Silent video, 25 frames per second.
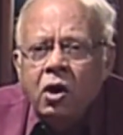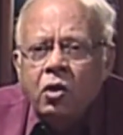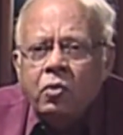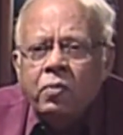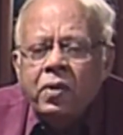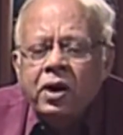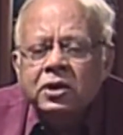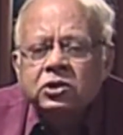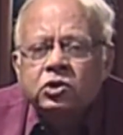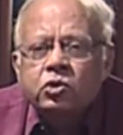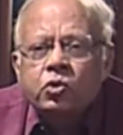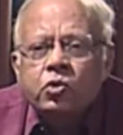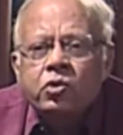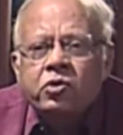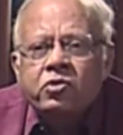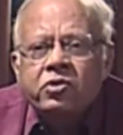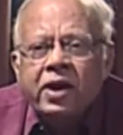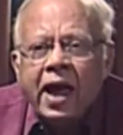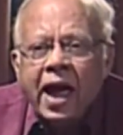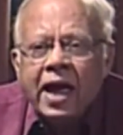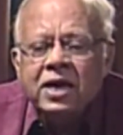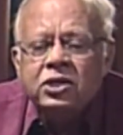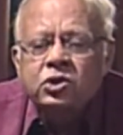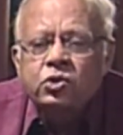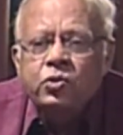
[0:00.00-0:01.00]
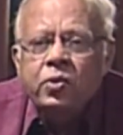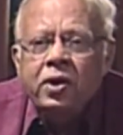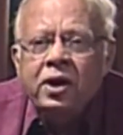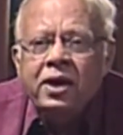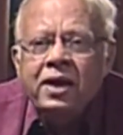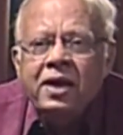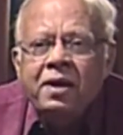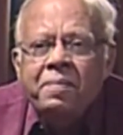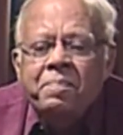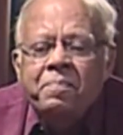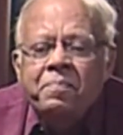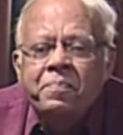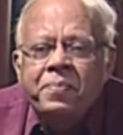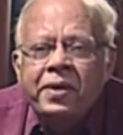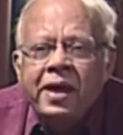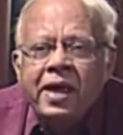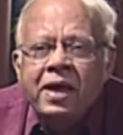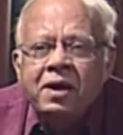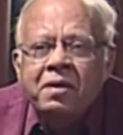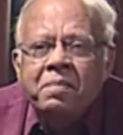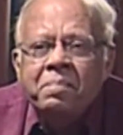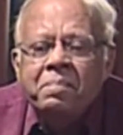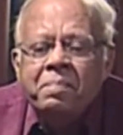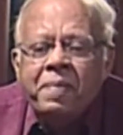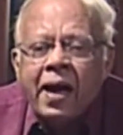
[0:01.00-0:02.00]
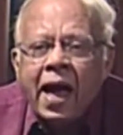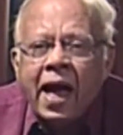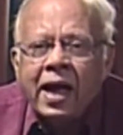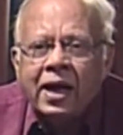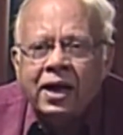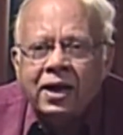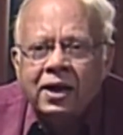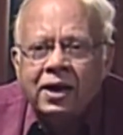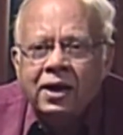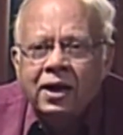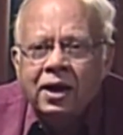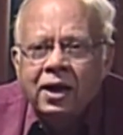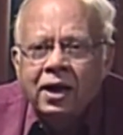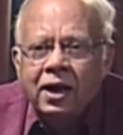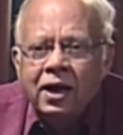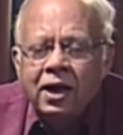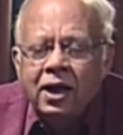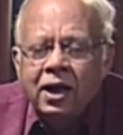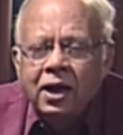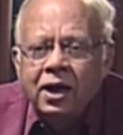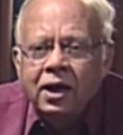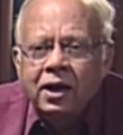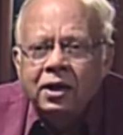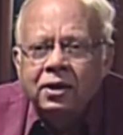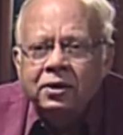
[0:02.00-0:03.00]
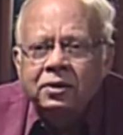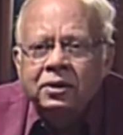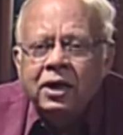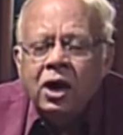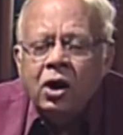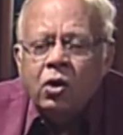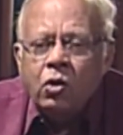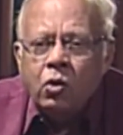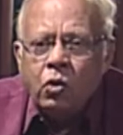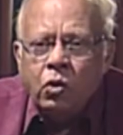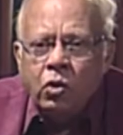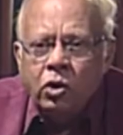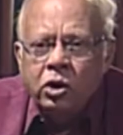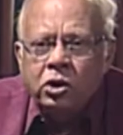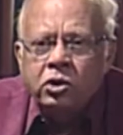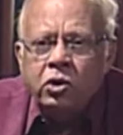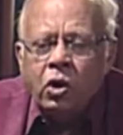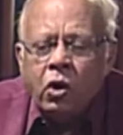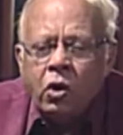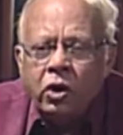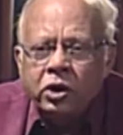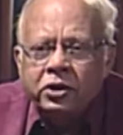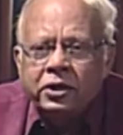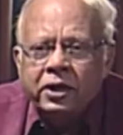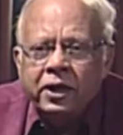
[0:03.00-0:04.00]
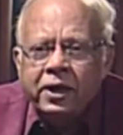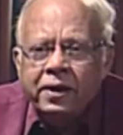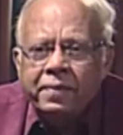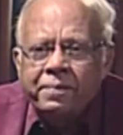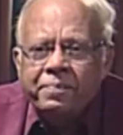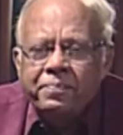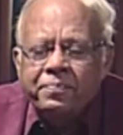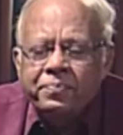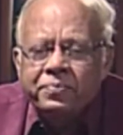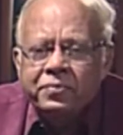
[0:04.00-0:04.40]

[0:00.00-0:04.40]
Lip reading: was to gradually bring back the old order.